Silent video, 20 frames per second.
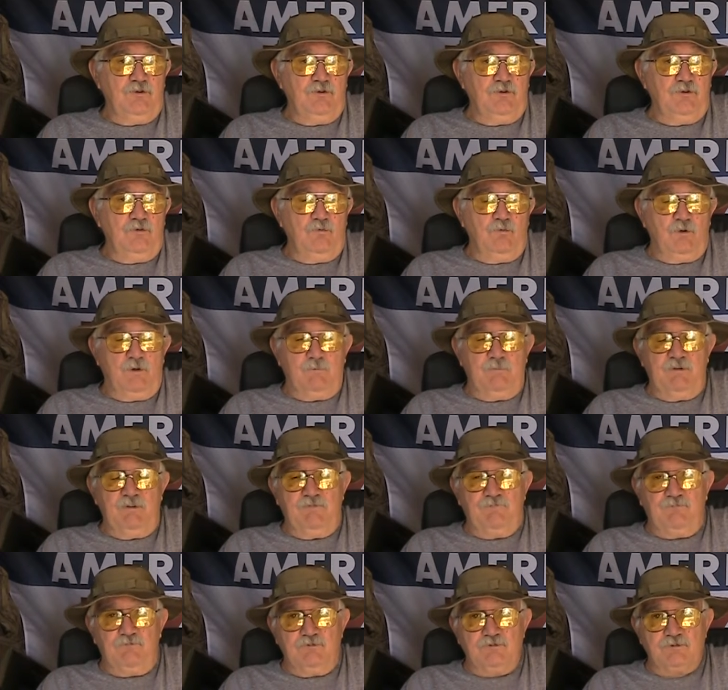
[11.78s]
you want to be
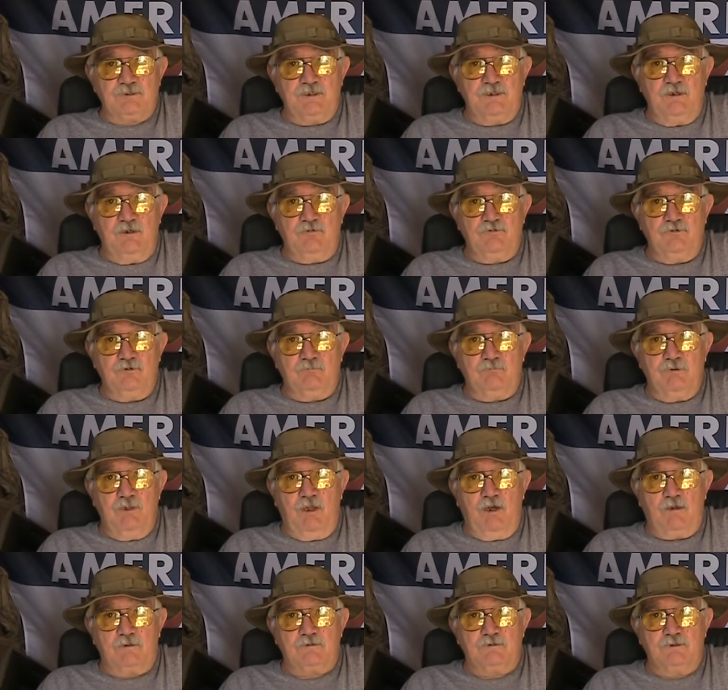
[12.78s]
the first kid on your
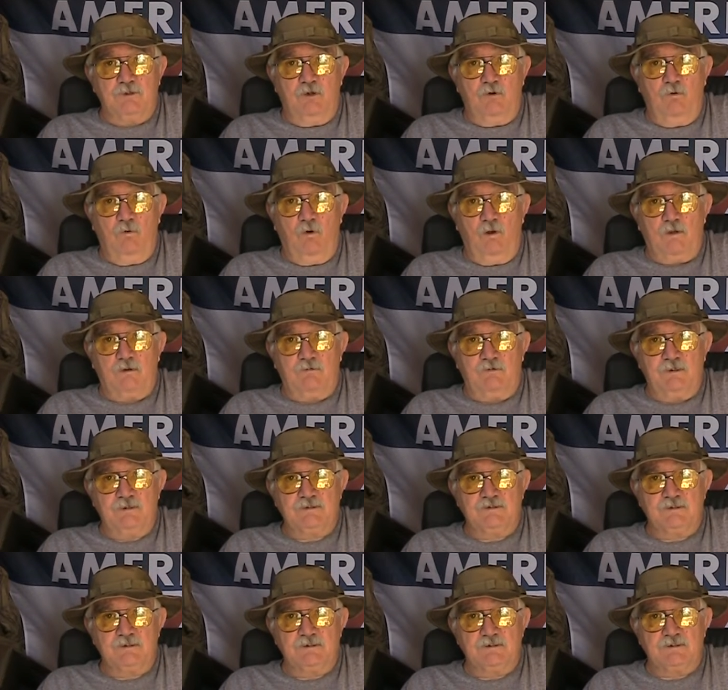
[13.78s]
block to know what
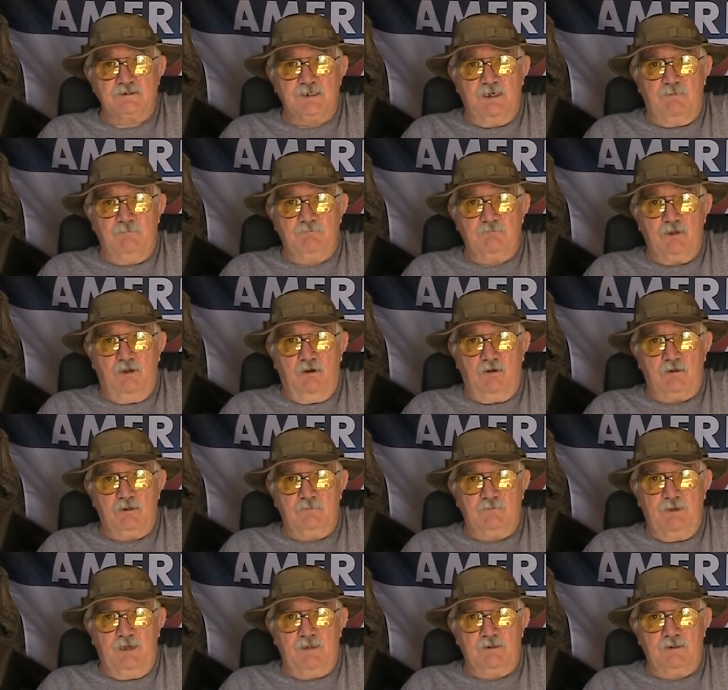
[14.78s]
craziness I'm
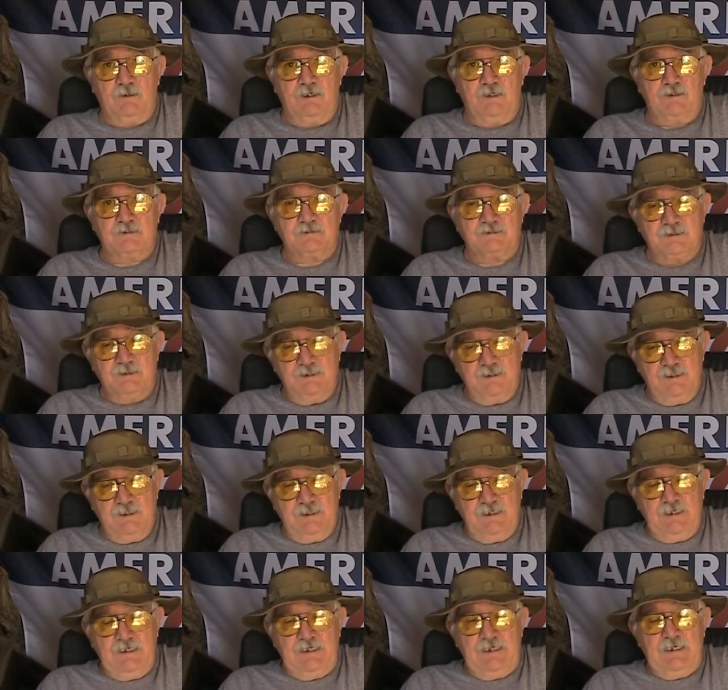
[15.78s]
talking about next,
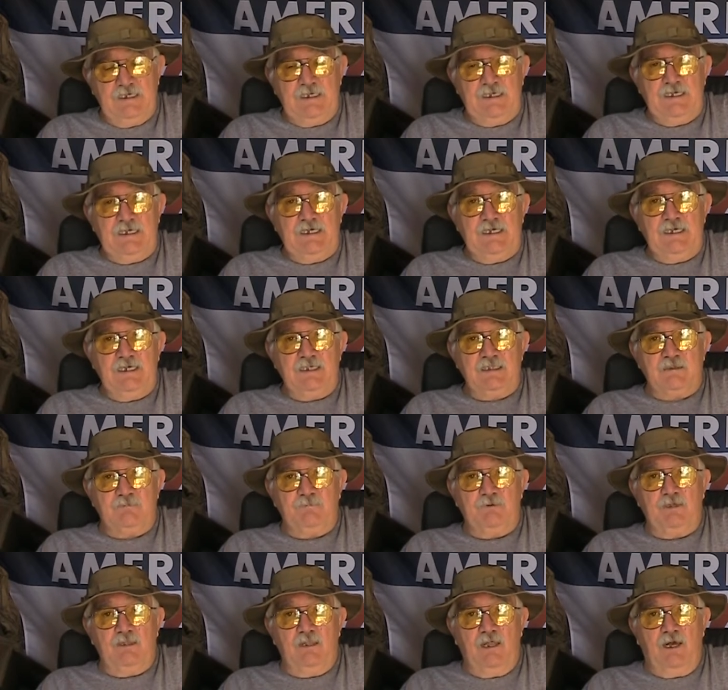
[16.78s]
hit the
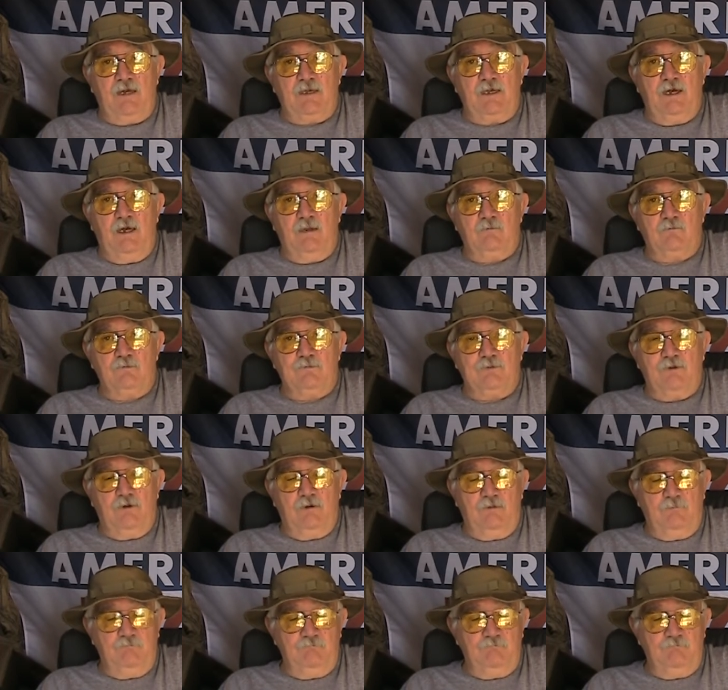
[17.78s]
bell icon with all.